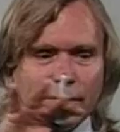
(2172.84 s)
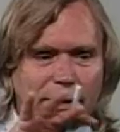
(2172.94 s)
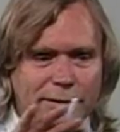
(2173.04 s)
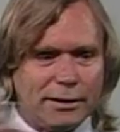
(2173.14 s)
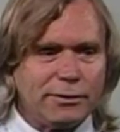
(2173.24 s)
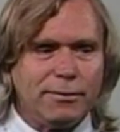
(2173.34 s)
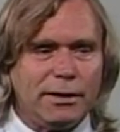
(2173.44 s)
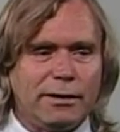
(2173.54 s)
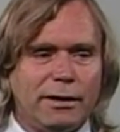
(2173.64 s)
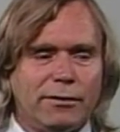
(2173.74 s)
It doesn't
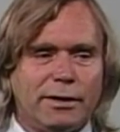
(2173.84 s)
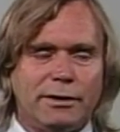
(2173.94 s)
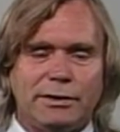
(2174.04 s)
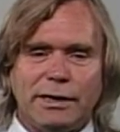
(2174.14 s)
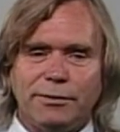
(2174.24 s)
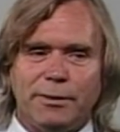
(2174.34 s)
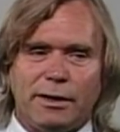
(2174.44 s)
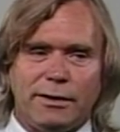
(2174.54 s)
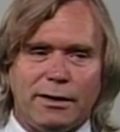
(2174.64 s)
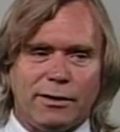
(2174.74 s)
mean they don't get assessment
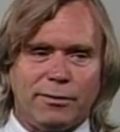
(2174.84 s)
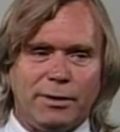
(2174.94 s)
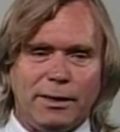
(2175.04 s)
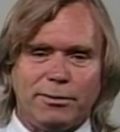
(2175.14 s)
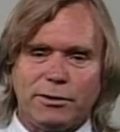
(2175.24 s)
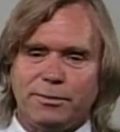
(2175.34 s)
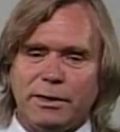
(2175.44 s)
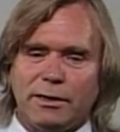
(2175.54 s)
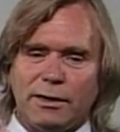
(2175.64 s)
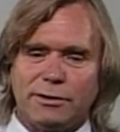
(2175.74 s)
on the other papers,
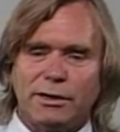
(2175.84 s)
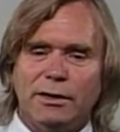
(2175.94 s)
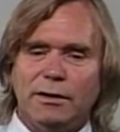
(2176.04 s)
because